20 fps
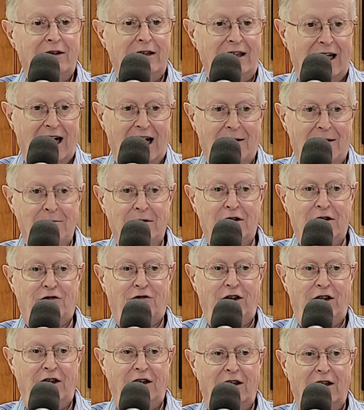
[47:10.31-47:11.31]
the
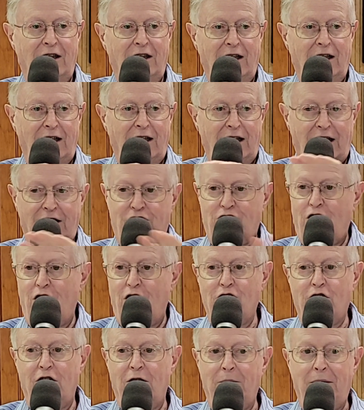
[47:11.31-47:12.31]
atmosphere, it's
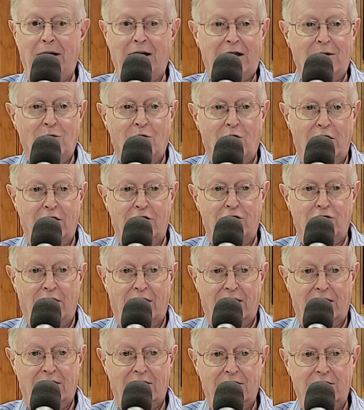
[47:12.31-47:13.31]
all going to make him want to
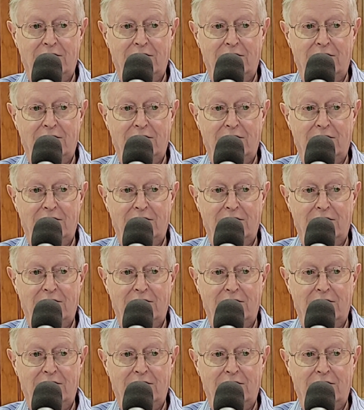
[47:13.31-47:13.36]
drink.